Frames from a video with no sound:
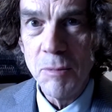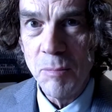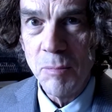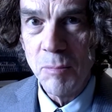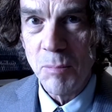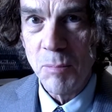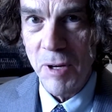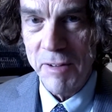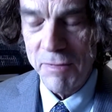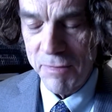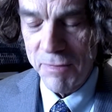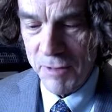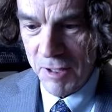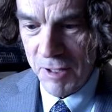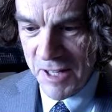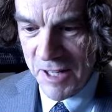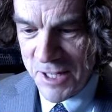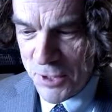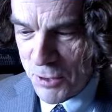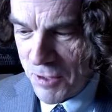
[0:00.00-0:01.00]
brief little
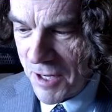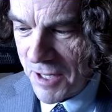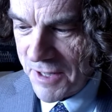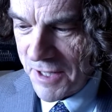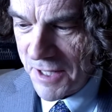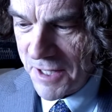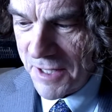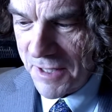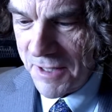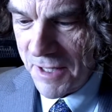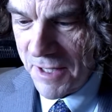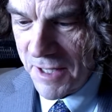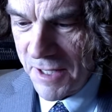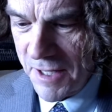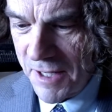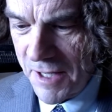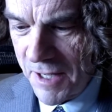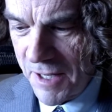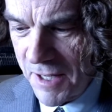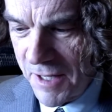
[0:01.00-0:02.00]
history on the
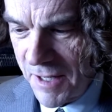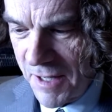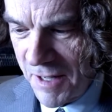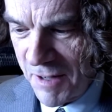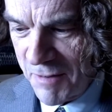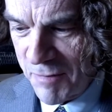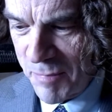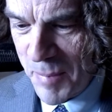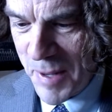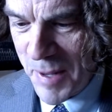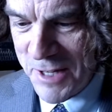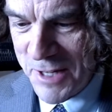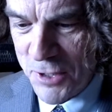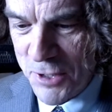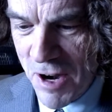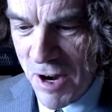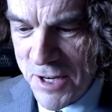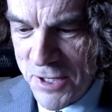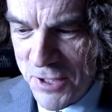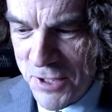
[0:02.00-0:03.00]
of
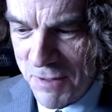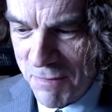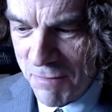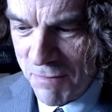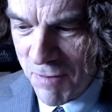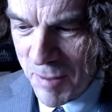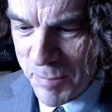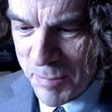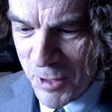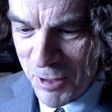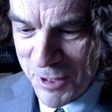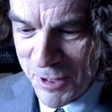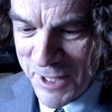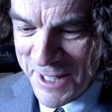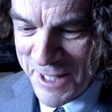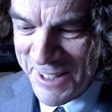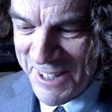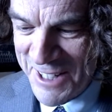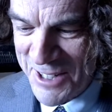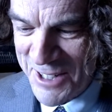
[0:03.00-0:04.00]
menstruation from your
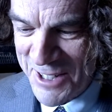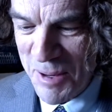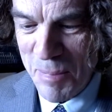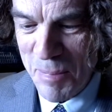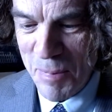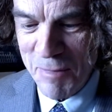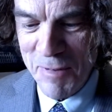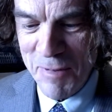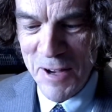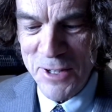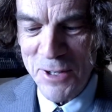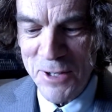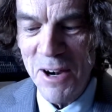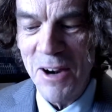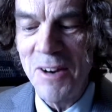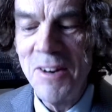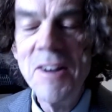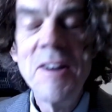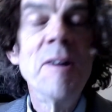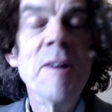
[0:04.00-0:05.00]
legal history professor
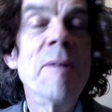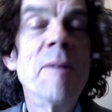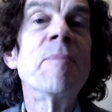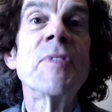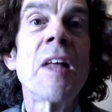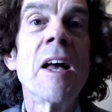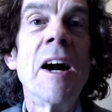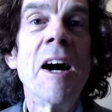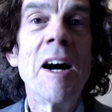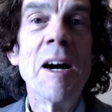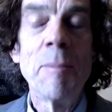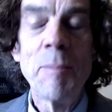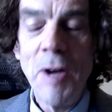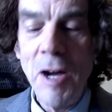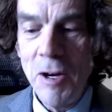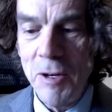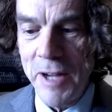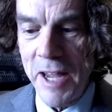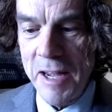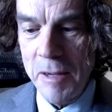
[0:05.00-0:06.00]
here.
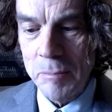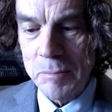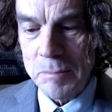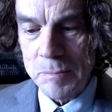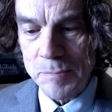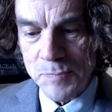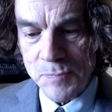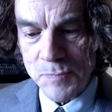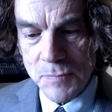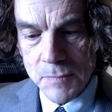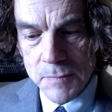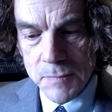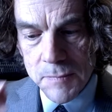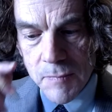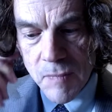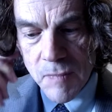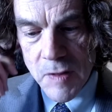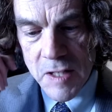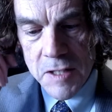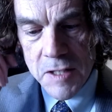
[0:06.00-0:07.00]
Okay,
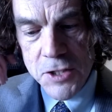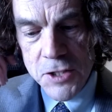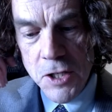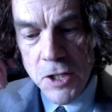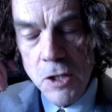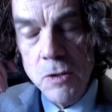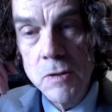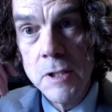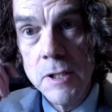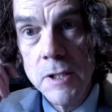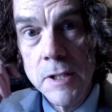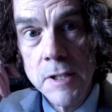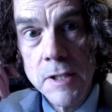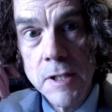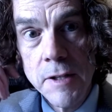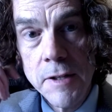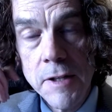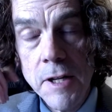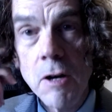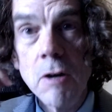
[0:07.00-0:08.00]
so
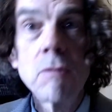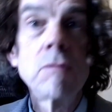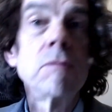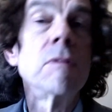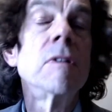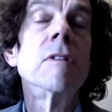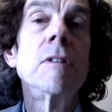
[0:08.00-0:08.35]
there are